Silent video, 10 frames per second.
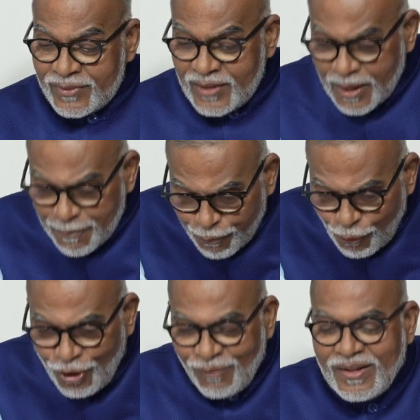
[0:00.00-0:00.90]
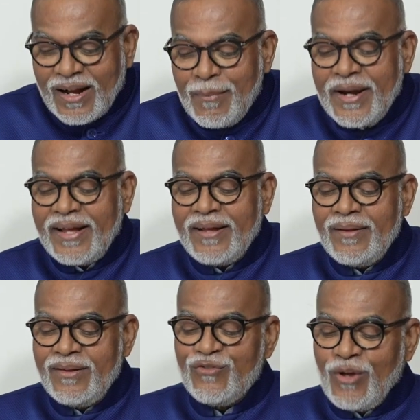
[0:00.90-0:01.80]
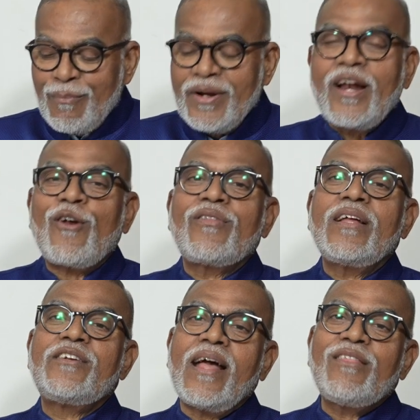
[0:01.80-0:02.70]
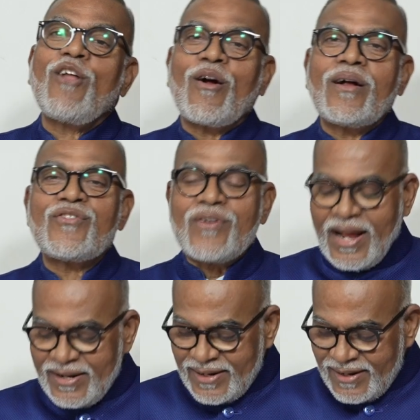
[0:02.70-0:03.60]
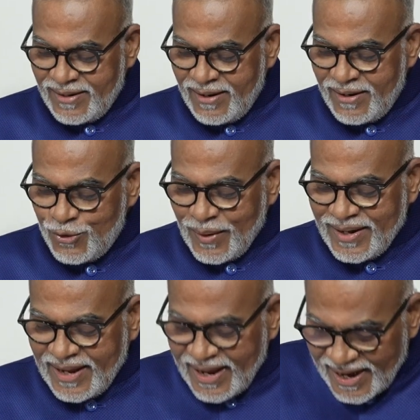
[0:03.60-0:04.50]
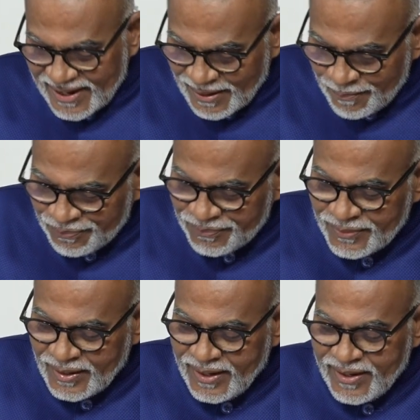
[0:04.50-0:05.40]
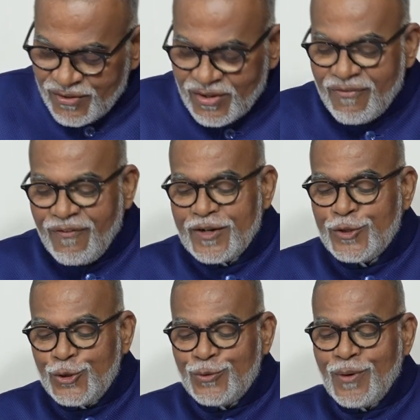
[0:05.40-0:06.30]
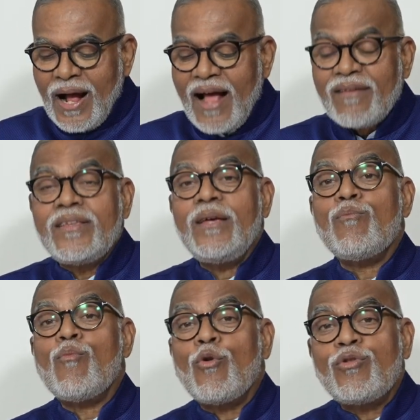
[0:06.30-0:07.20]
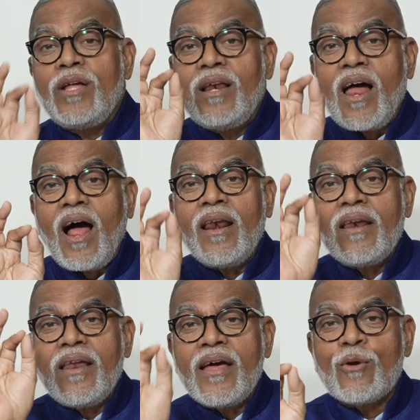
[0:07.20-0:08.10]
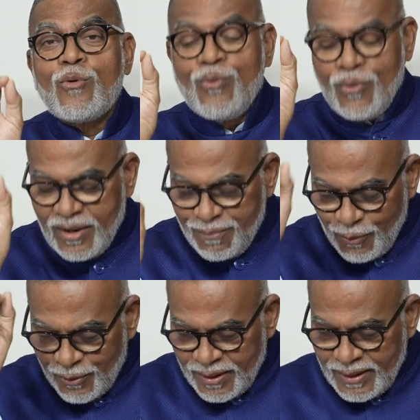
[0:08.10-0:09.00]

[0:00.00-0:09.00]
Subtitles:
The report of the committee, submitted on the 10th August 1928, is referred to as the Motilal Nehru Report.